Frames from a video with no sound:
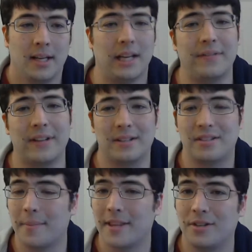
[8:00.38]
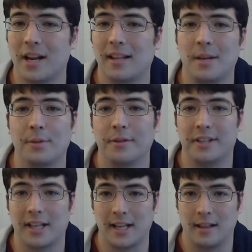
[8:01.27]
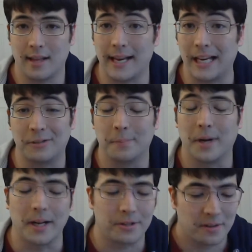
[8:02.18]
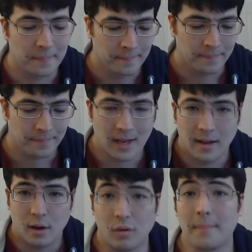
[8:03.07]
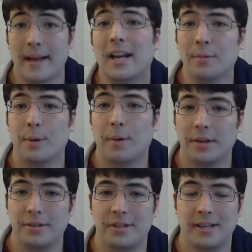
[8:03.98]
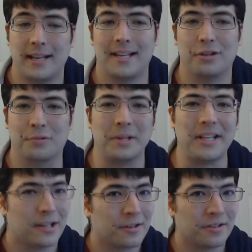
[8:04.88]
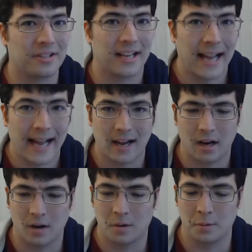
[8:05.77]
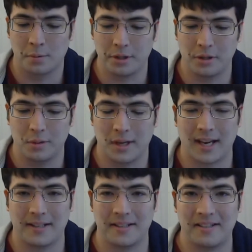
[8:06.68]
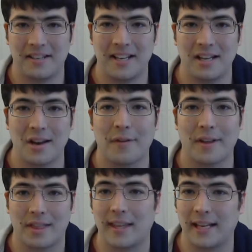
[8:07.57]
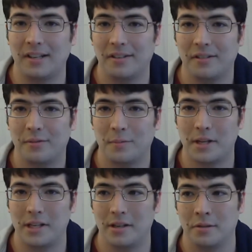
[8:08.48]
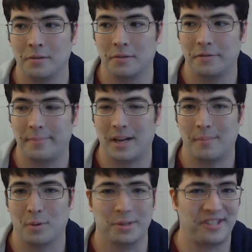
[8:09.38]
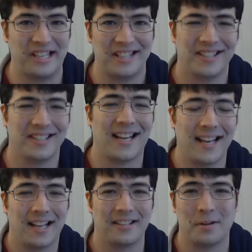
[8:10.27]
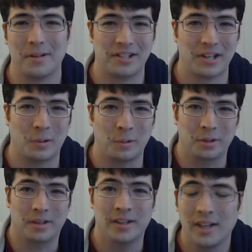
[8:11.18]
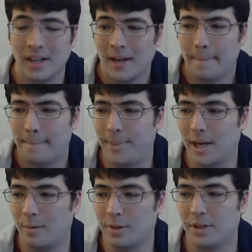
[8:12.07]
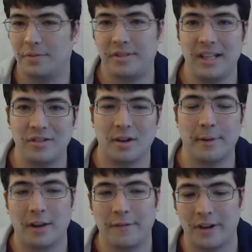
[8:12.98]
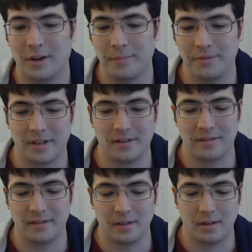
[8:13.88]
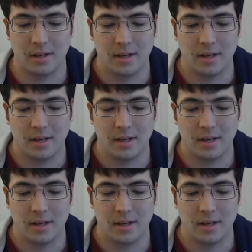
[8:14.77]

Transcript: Even some of the Jet Li movies I didn't like as much. Went back and rewatched it, and it's really interesting how you can see different things when you become more seasoned, I guess. I don't want to say older. But when you've seen so many films and